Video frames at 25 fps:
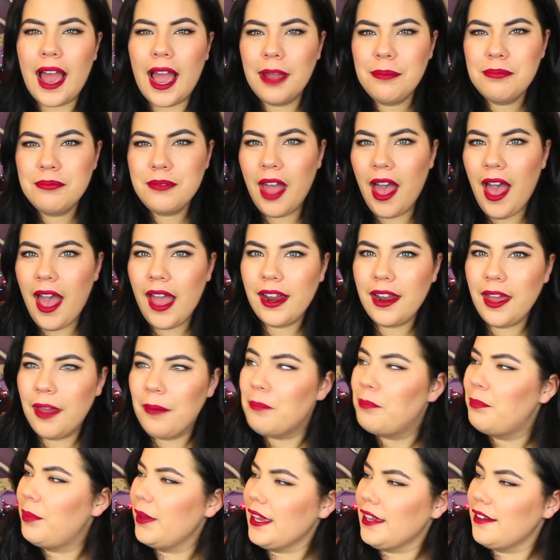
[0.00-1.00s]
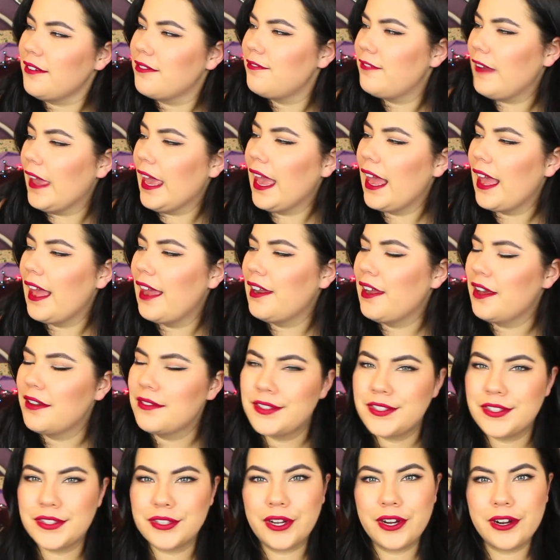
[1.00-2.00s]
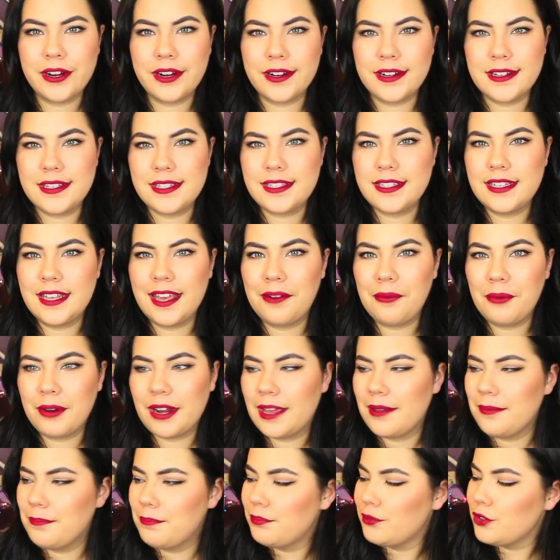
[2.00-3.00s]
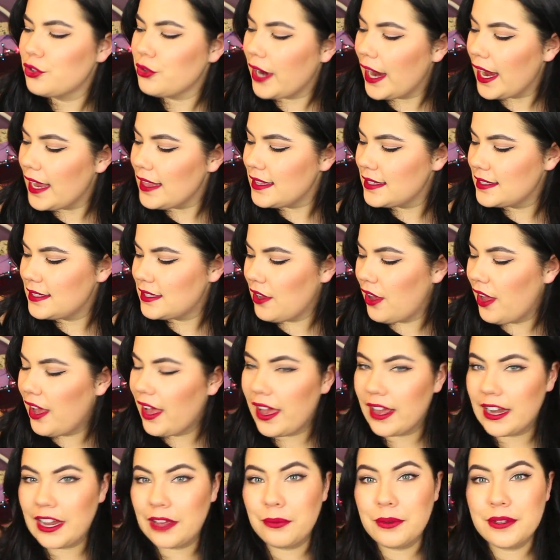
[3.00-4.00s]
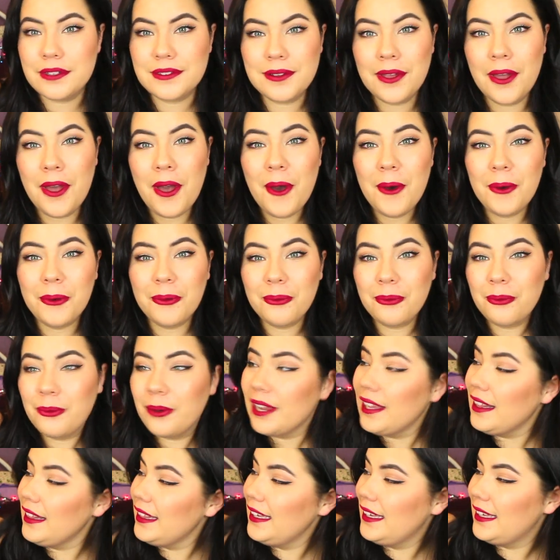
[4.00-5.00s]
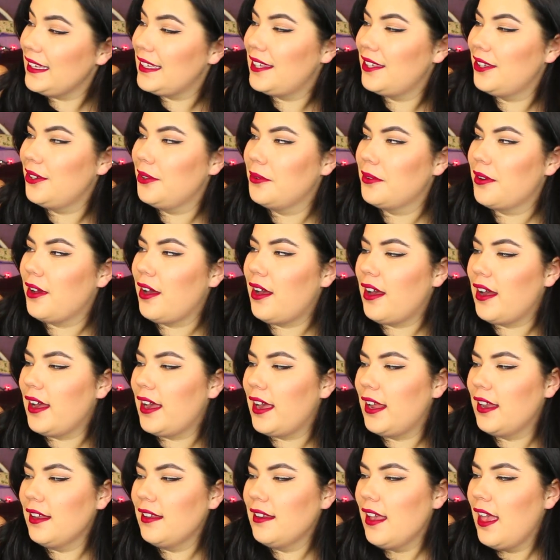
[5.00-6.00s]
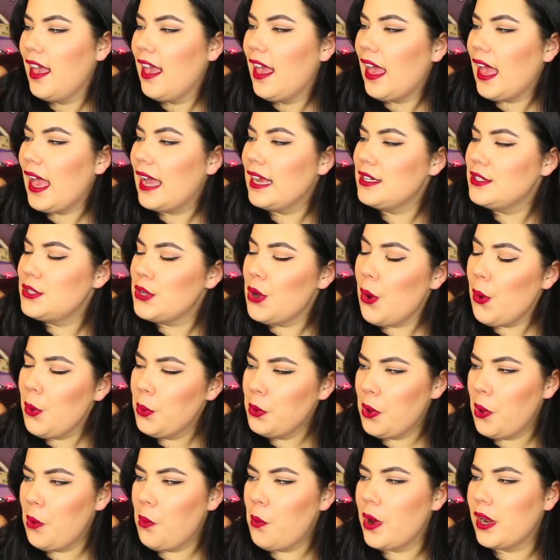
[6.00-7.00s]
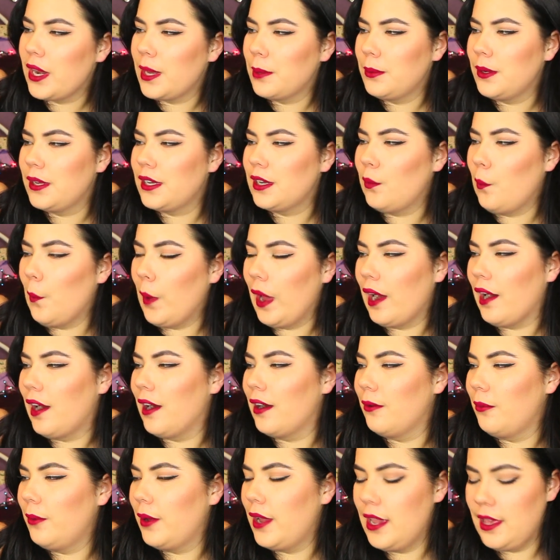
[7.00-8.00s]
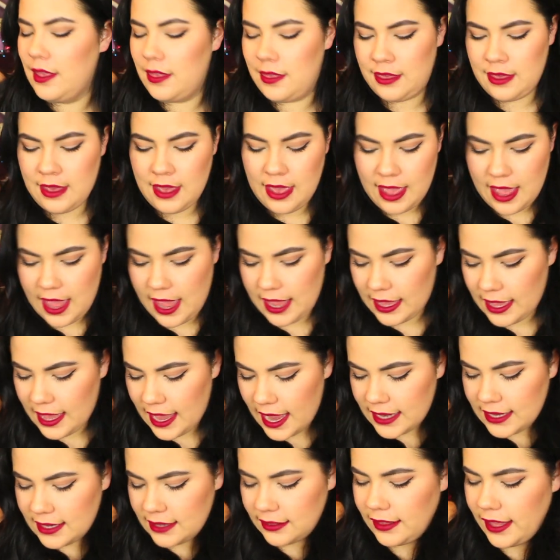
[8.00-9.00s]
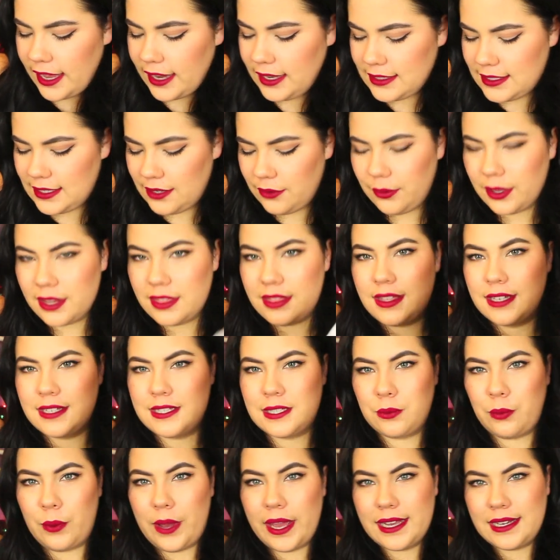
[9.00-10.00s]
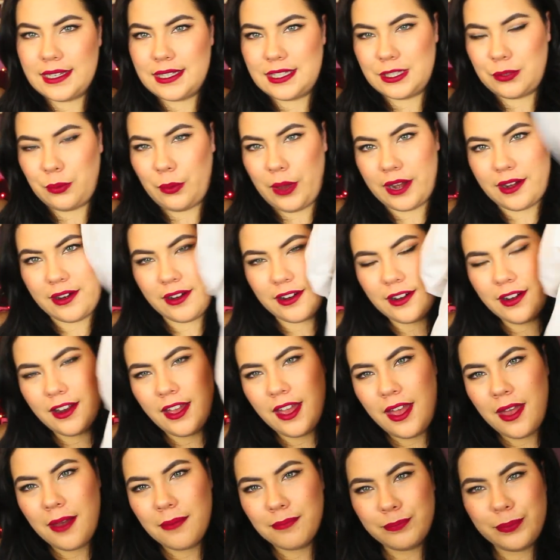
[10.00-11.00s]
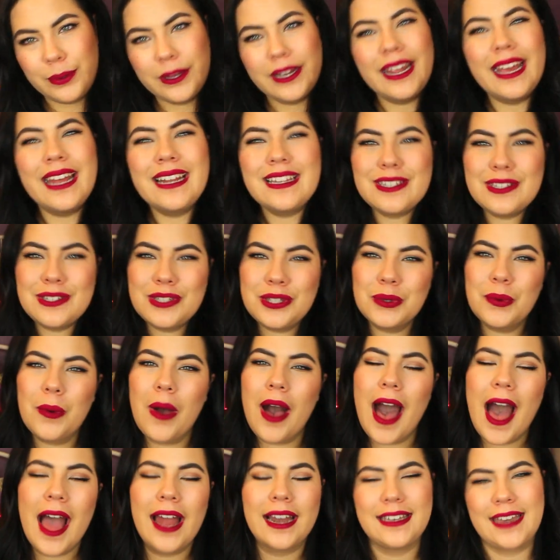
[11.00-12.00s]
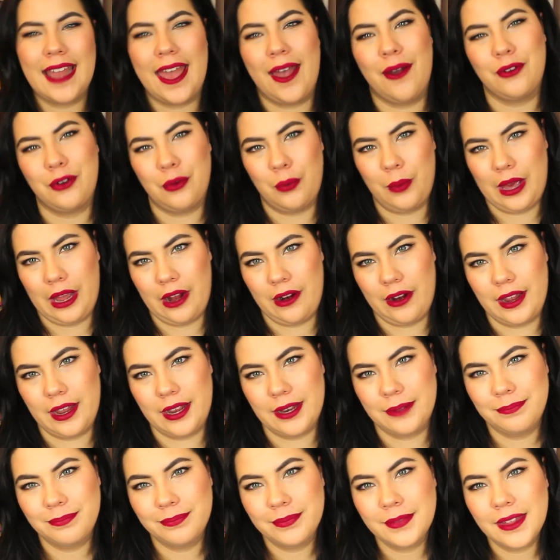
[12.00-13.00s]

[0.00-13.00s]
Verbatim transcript: I'm not a big fan of skirts, yet when I tried this on, it was really cute on. I don't know what I'm going to wear it with. I kind of liked it with this white sweater, but it's too hot now to wear it.